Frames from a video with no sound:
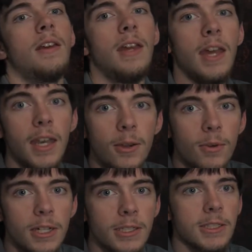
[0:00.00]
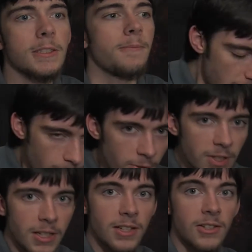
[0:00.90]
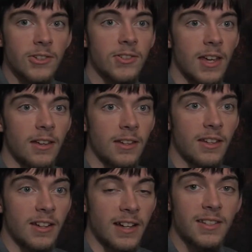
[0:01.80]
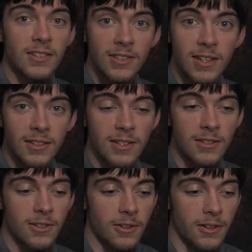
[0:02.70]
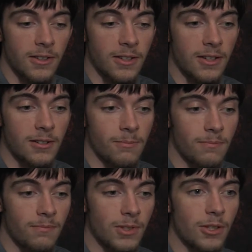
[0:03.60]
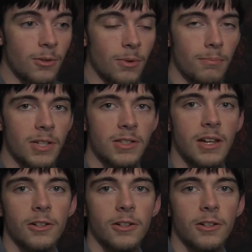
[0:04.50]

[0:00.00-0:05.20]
Anyways, this movie is set in the 1960s during the Cuban Missile